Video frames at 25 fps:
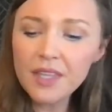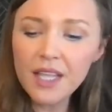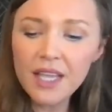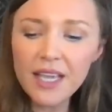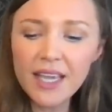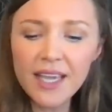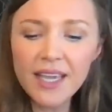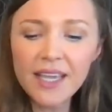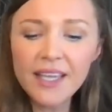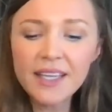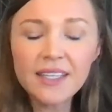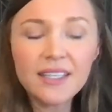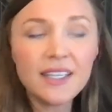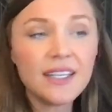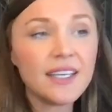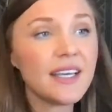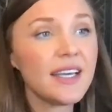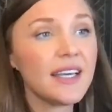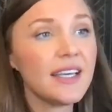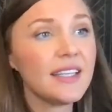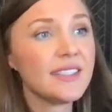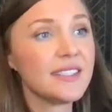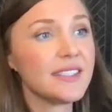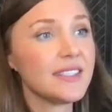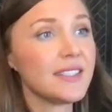And
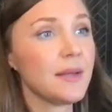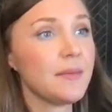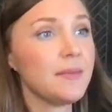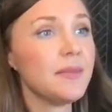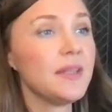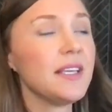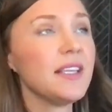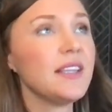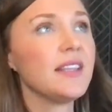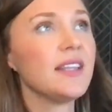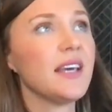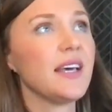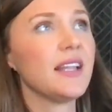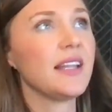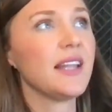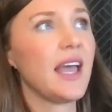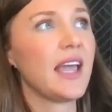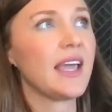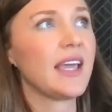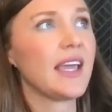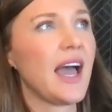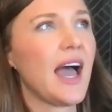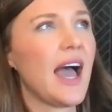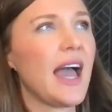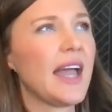it's something that like,